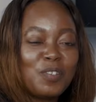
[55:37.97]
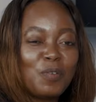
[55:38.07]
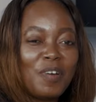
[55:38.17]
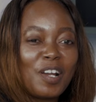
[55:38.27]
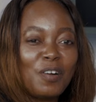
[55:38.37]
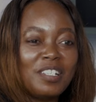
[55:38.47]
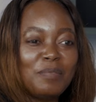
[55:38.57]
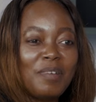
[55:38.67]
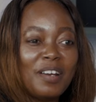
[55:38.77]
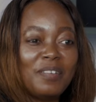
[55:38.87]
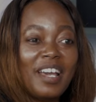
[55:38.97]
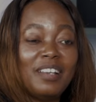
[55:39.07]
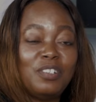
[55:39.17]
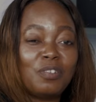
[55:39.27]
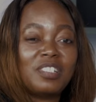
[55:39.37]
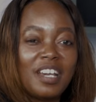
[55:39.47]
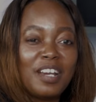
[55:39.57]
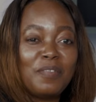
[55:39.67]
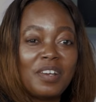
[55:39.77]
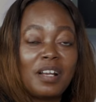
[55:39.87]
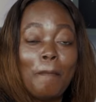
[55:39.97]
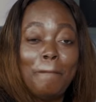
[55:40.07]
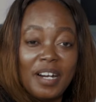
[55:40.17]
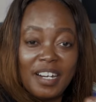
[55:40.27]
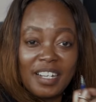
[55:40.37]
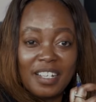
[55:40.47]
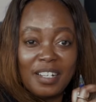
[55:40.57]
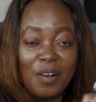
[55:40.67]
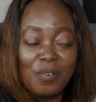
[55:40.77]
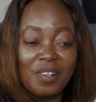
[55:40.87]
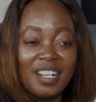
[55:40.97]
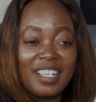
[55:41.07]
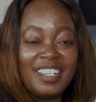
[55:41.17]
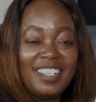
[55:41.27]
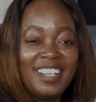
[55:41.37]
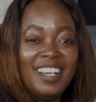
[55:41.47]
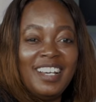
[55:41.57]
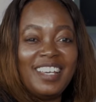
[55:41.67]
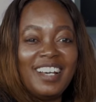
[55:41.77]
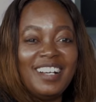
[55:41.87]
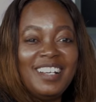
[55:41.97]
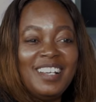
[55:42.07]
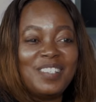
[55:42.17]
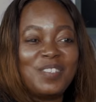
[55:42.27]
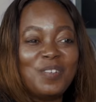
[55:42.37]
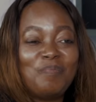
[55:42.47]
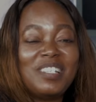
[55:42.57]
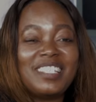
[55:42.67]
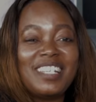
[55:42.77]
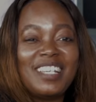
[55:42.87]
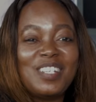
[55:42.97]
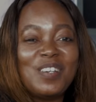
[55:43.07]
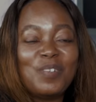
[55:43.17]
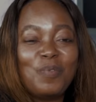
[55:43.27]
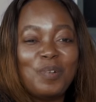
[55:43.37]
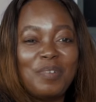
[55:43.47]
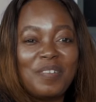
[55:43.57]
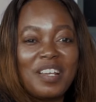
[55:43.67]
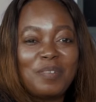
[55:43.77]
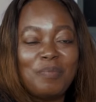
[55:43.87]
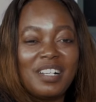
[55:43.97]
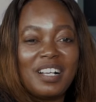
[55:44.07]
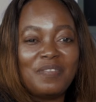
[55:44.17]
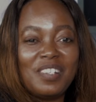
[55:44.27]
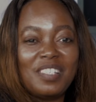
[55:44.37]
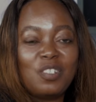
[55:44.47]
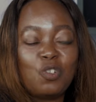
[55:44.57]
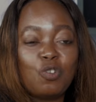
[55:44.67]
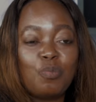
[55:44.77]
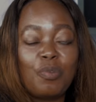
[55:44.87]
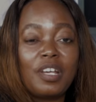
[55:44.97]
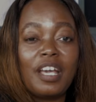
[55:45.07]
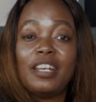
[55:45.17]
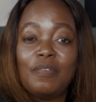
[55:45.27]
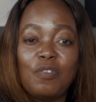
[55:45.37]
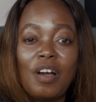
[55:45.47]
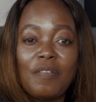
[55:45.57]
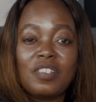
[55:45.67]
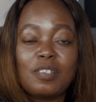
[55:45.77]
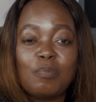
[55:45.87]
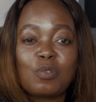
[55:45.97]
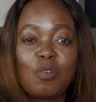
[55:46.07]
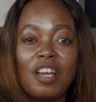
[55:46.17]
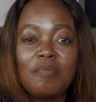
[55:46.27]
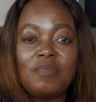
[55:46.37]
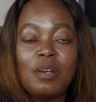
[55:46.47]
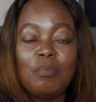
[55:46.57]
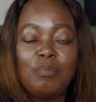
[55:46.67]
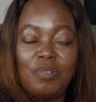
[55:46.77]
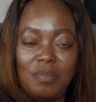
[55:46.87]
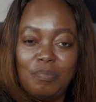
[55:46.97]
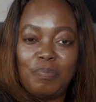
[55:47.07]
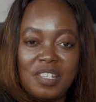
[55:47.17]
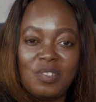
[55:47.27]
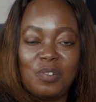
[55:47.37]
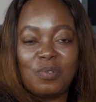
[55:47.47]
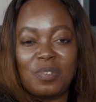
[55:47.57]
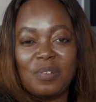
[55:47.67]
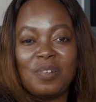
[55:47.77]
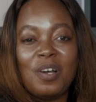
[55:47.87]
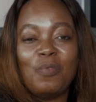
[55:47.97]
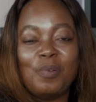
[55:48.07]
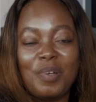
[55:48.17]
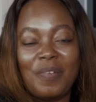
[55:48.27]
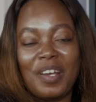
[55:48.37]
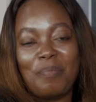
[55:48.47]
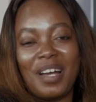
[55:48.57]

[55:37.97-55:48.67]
reason why I call him Her Dr. Eric Berg Ongaki. Yeah, so please stay tuned. We'll be right back after this short break. And if you haven't subscribed, please do so. We'll be right